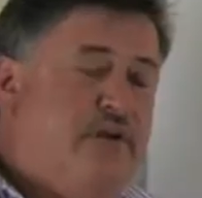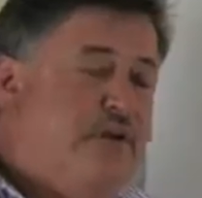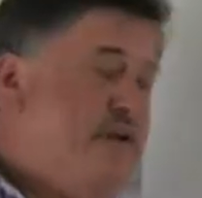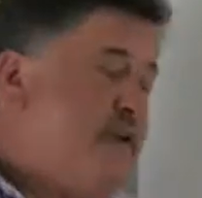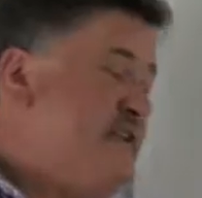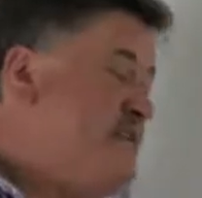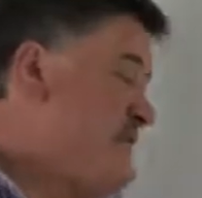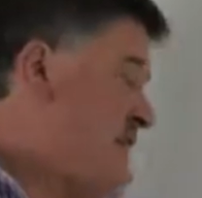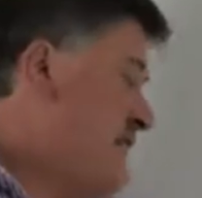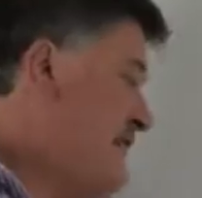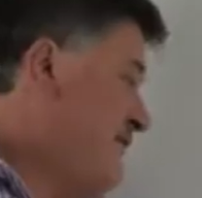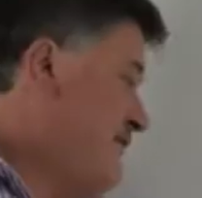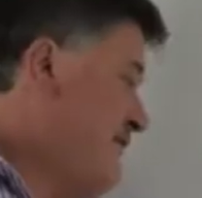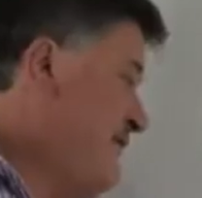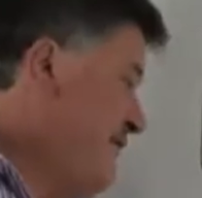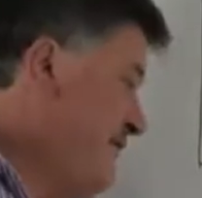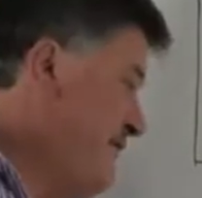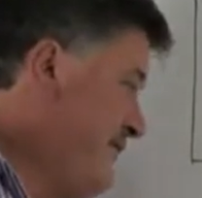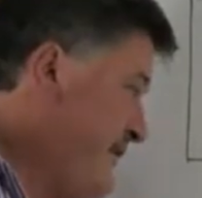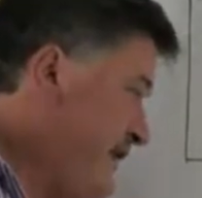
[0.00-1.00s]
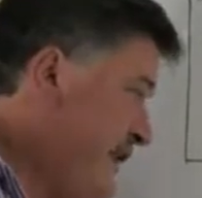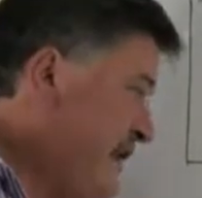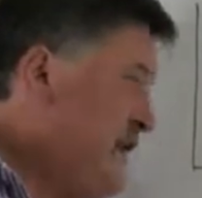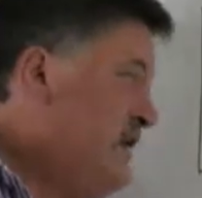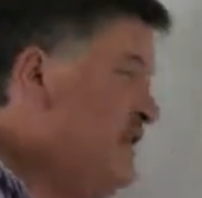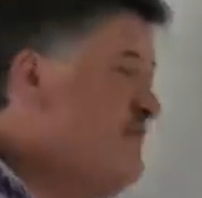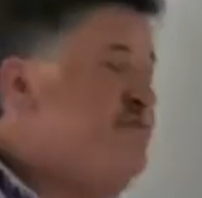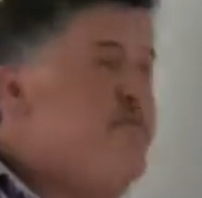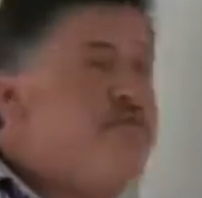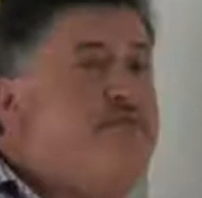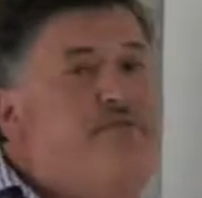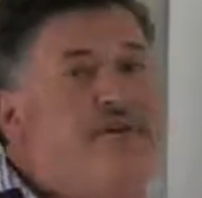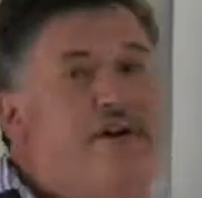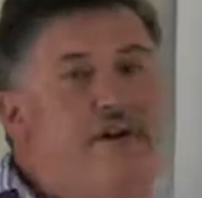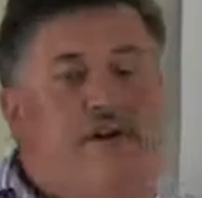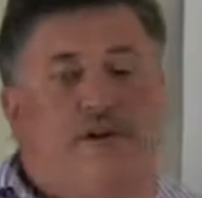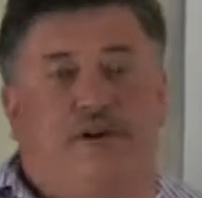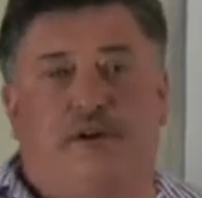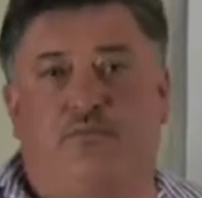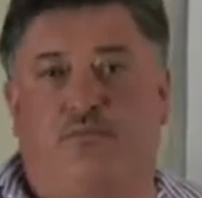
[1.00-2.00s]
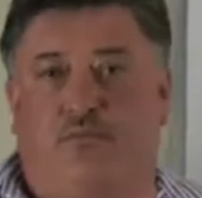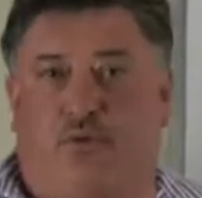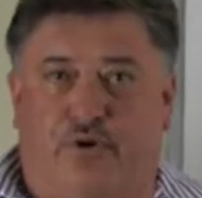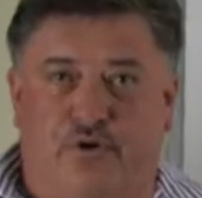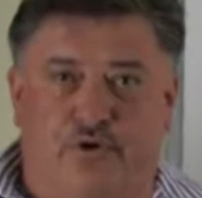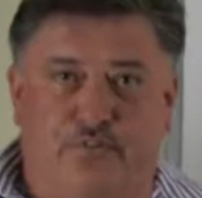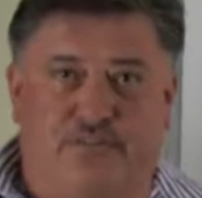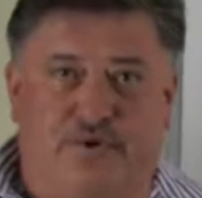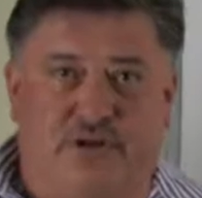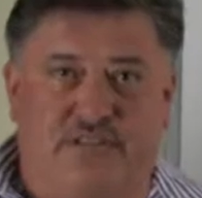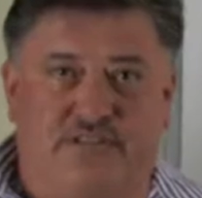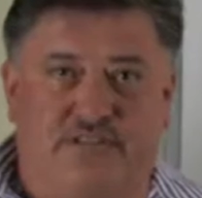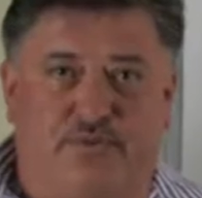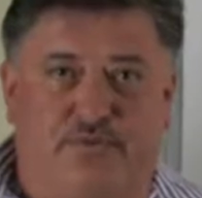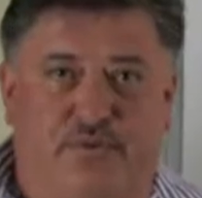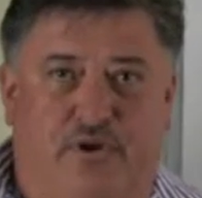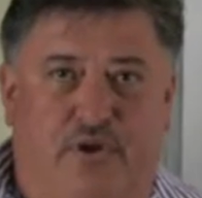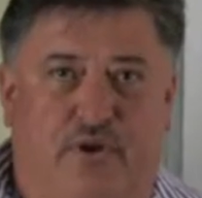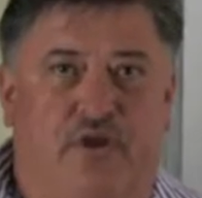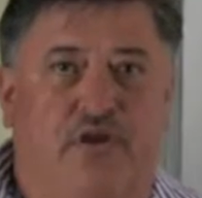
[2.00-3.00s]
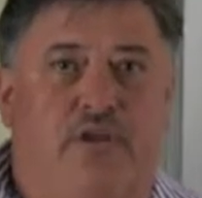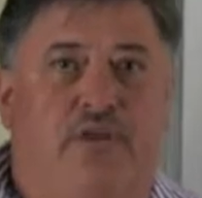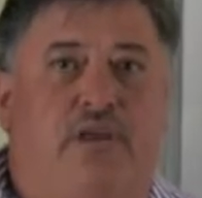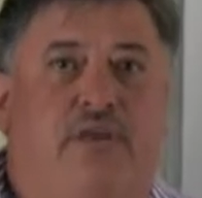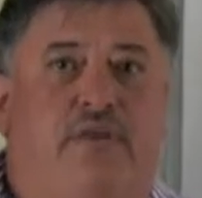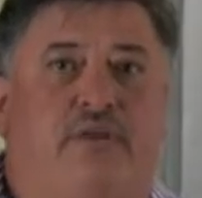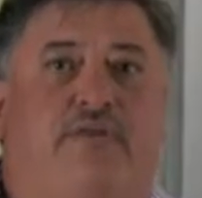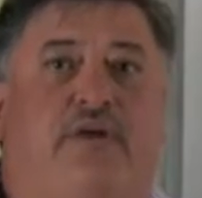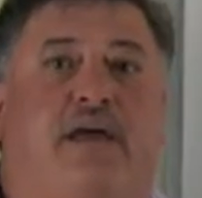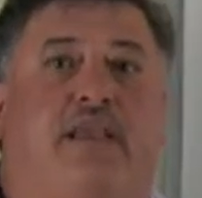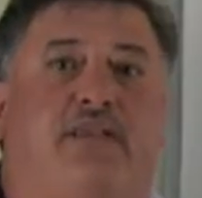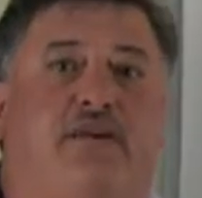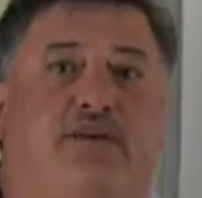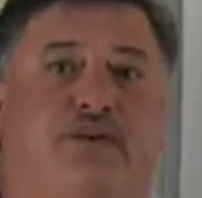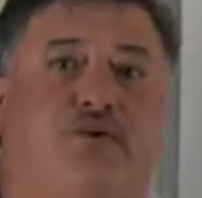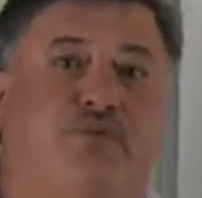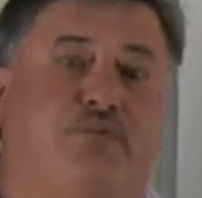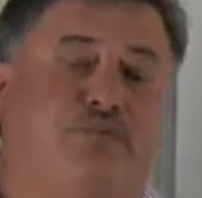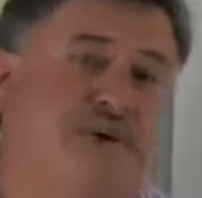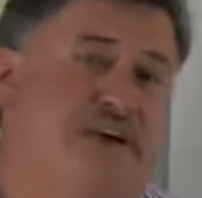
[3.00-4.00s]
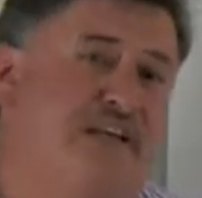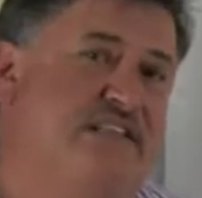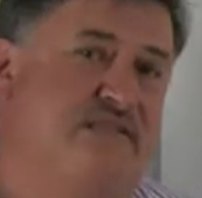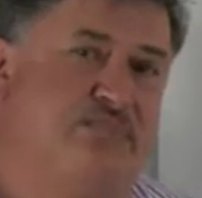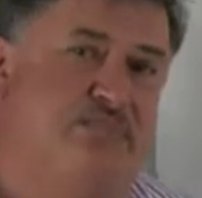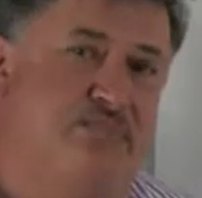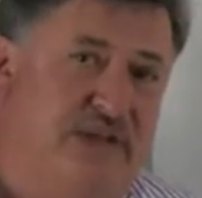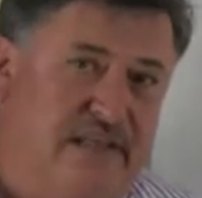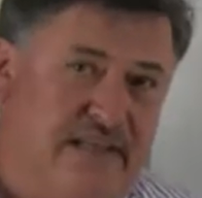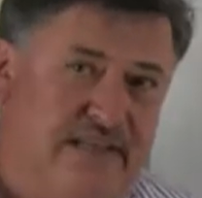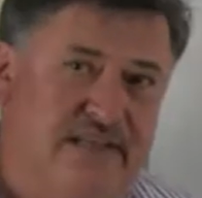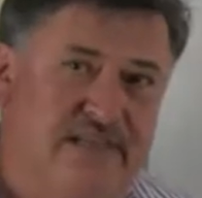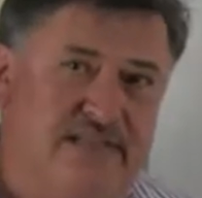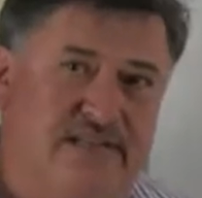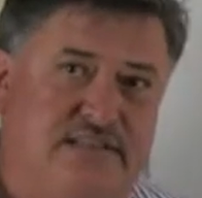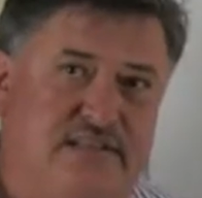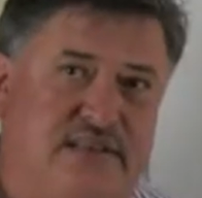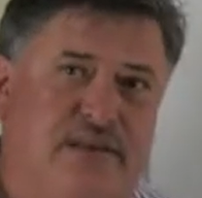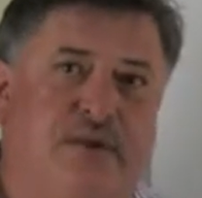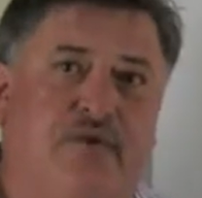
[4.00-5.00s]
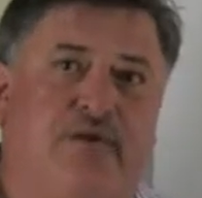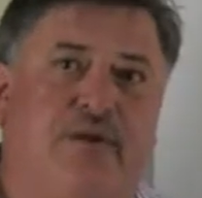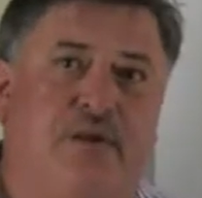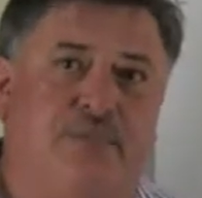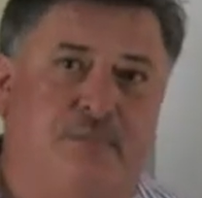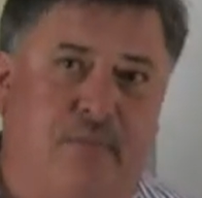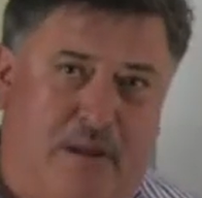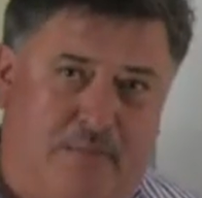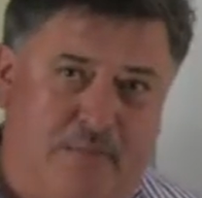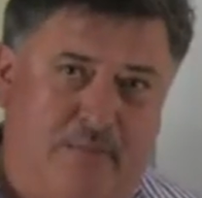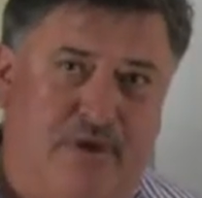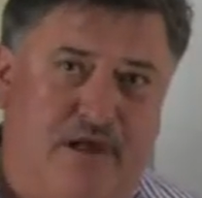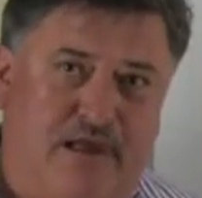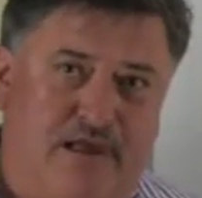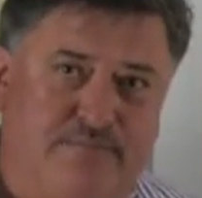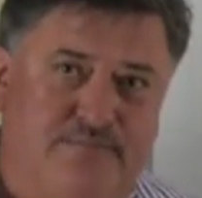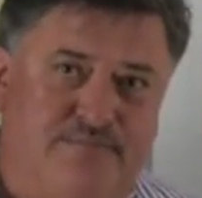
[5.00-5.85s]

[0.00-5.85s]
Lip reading: It's a very, very important principle that you must please remember.